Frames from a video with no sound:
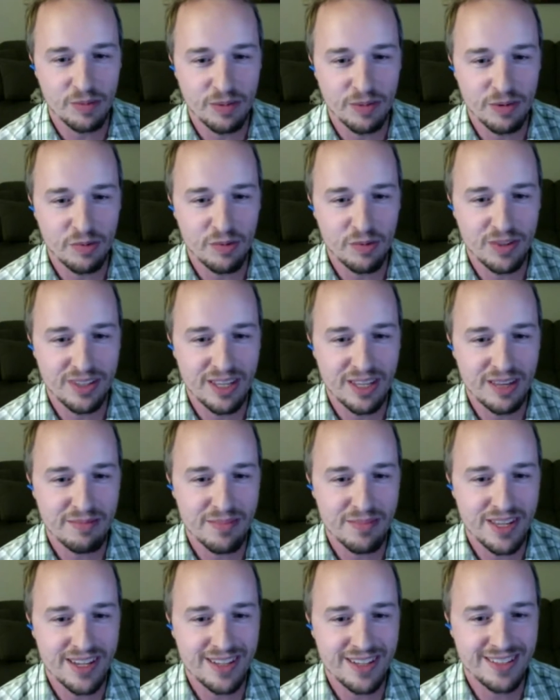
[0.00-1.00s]
what they
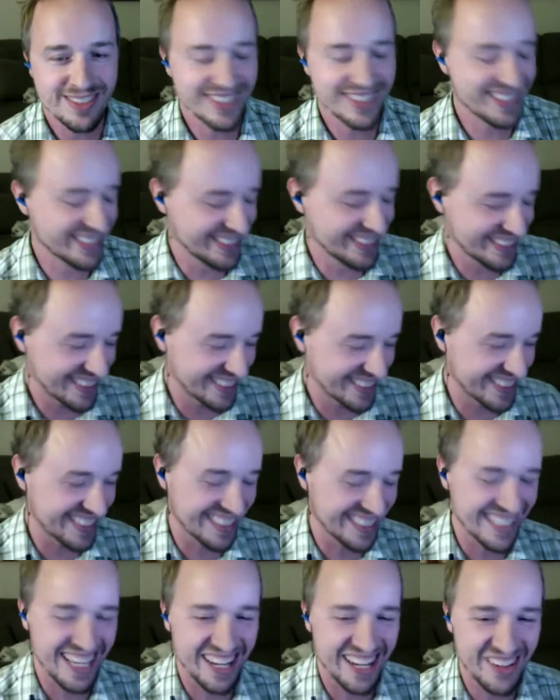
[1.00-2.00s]
mean
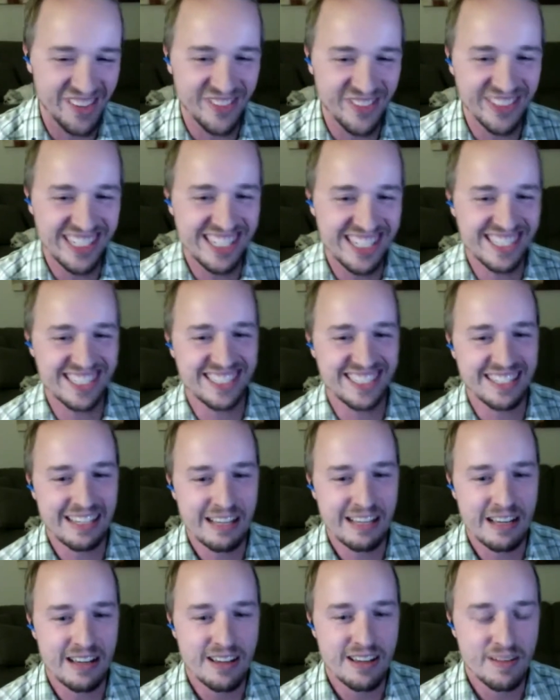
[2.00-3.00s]
instead of just.
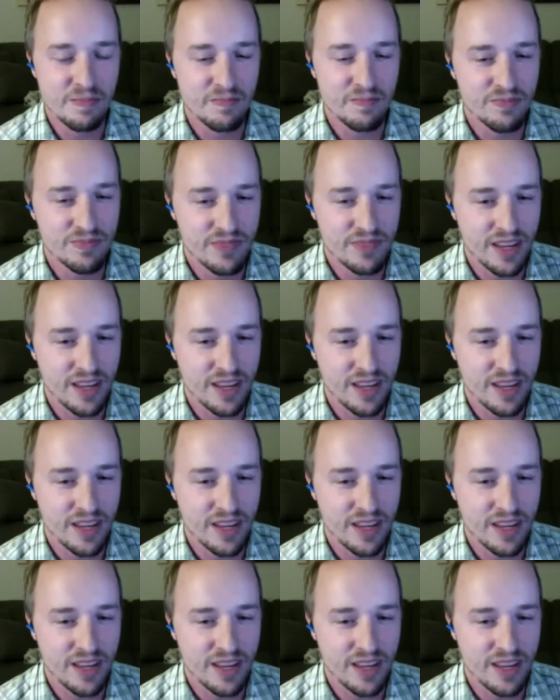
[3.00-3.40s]
I